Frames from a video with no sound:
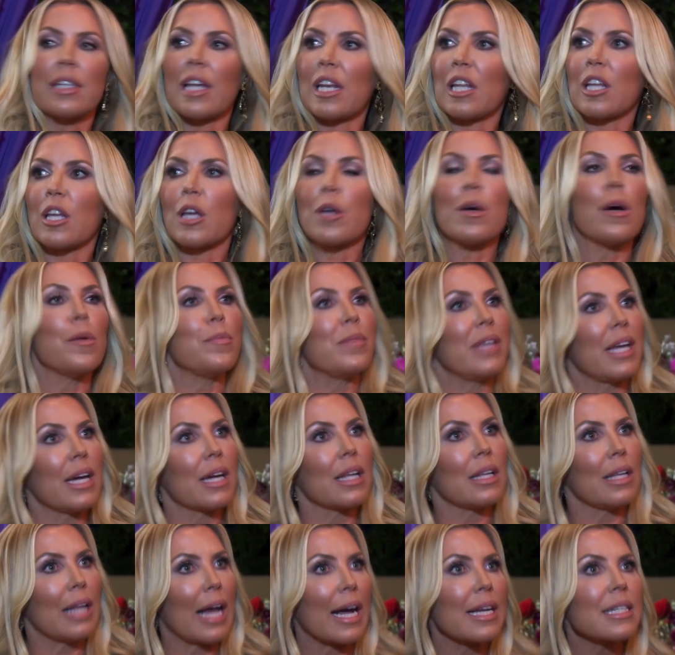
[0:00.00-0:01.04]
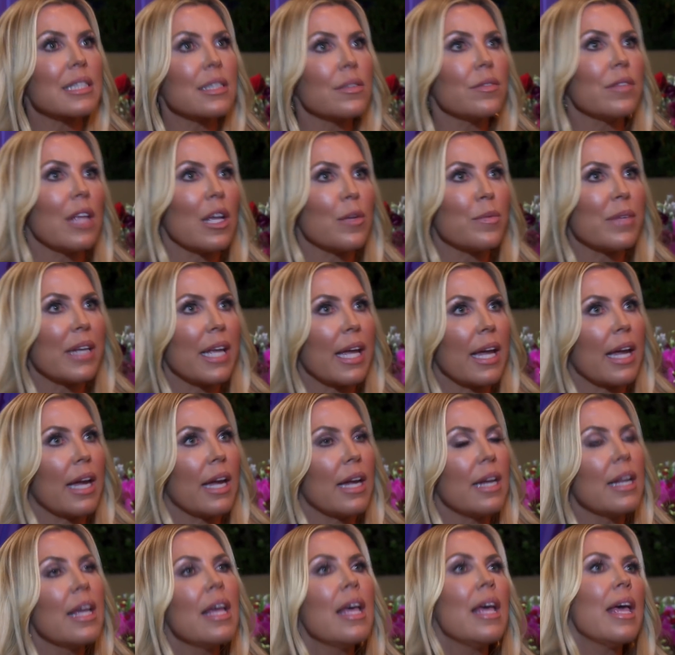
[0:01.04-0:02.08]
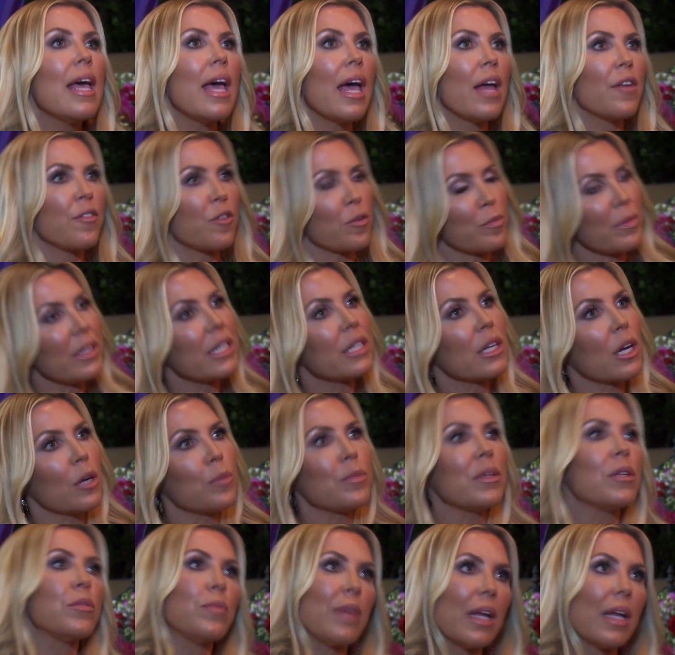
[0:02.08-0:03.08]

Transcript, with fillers: getting me a glass of lemonade and for me to go be